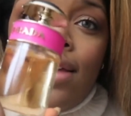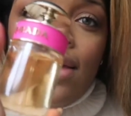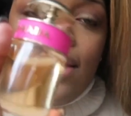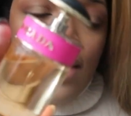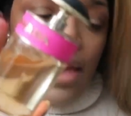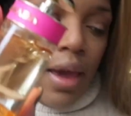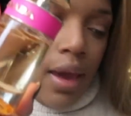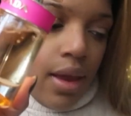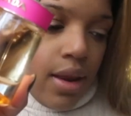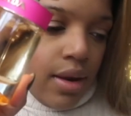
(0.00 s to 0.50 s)

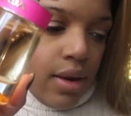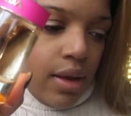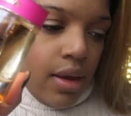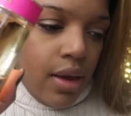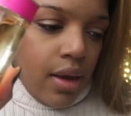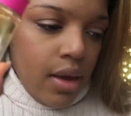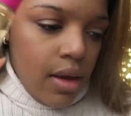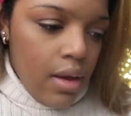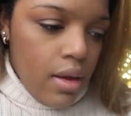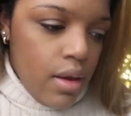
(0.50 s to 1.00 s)

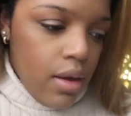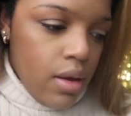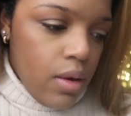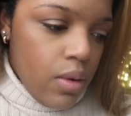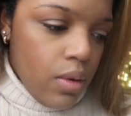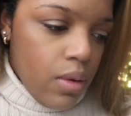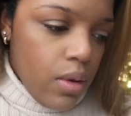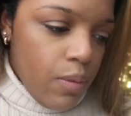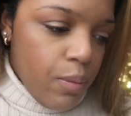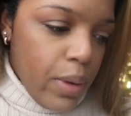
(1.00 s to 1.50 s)
Candy
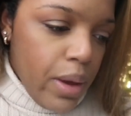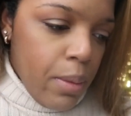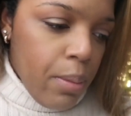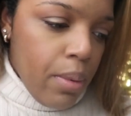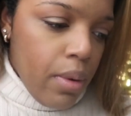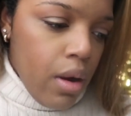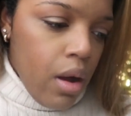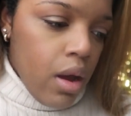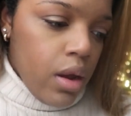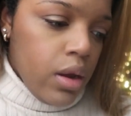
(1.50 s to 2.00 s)
by
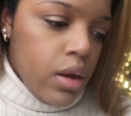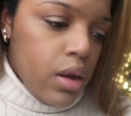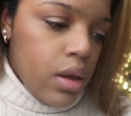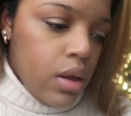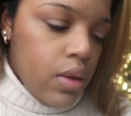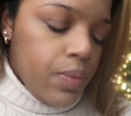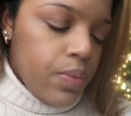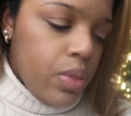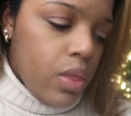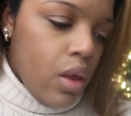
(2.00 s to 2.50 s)
Prada
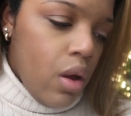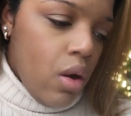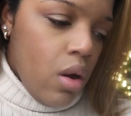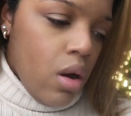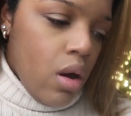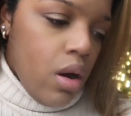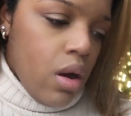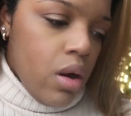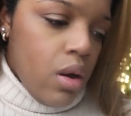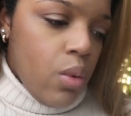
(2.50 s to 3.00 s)

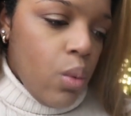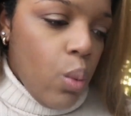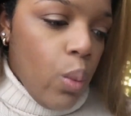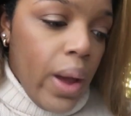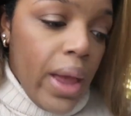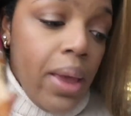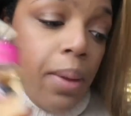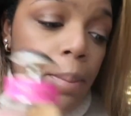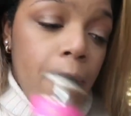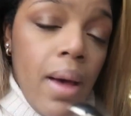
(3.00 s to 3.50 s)
are
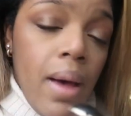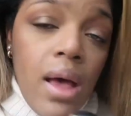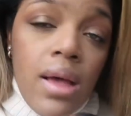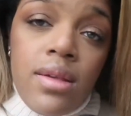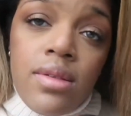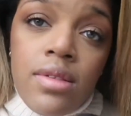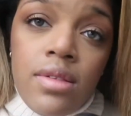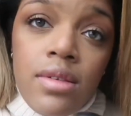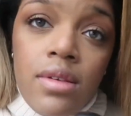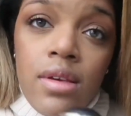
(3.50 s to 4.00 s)
white
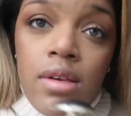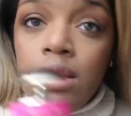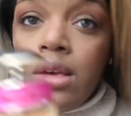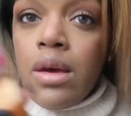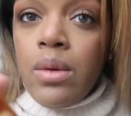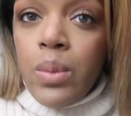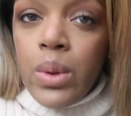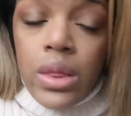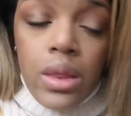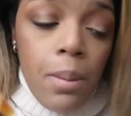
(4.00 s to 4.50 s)
musk,
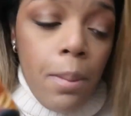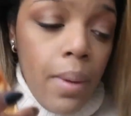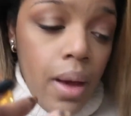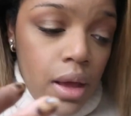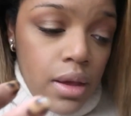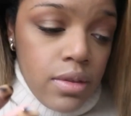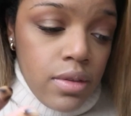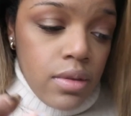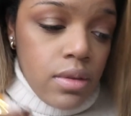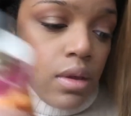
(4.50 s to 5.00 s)
again with the
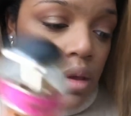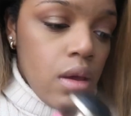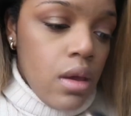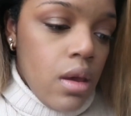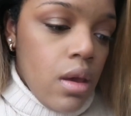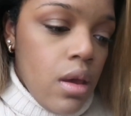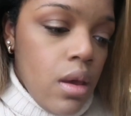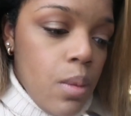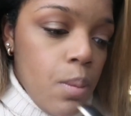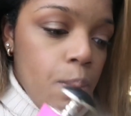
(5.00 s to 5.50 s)
musk,
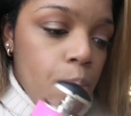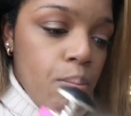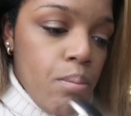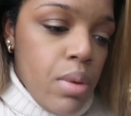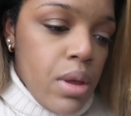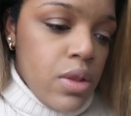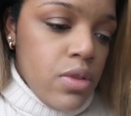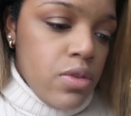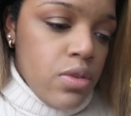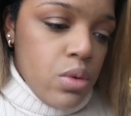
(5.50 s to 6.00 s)

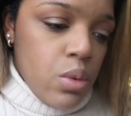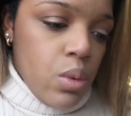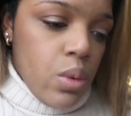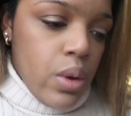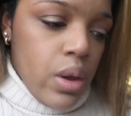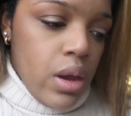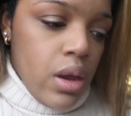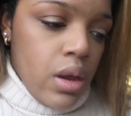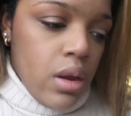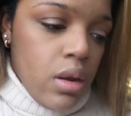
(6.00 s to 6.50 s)

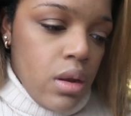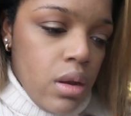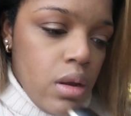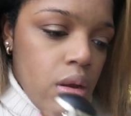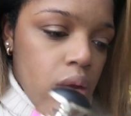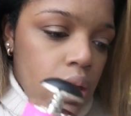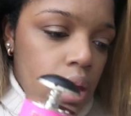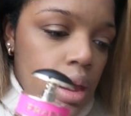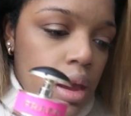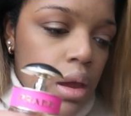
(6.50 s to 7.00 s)
benzoin,
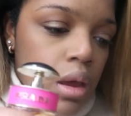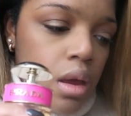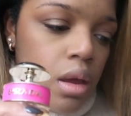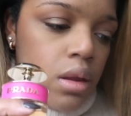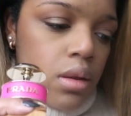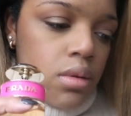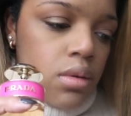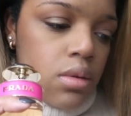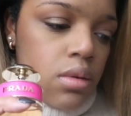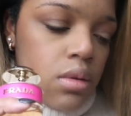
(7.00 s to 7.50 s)

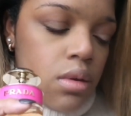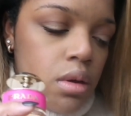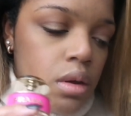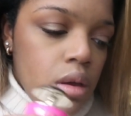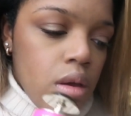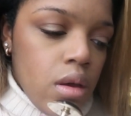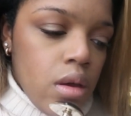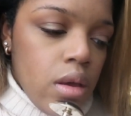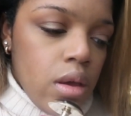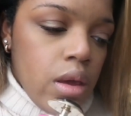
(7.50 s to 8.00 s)
and
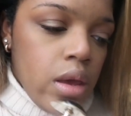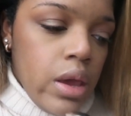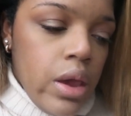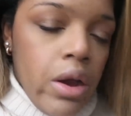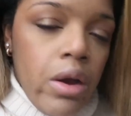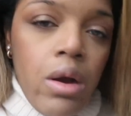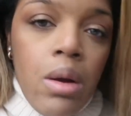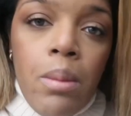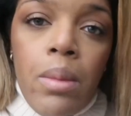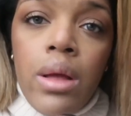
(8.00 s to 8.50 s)

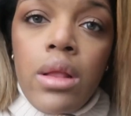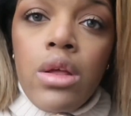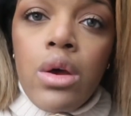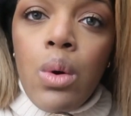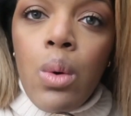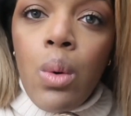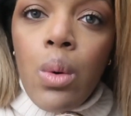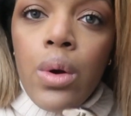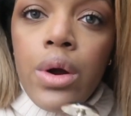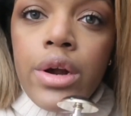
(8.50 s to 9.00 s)
caramel
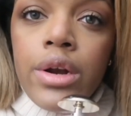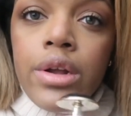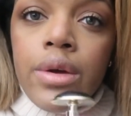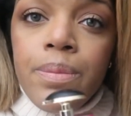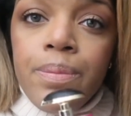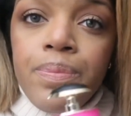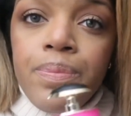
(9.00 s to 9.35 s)
accord.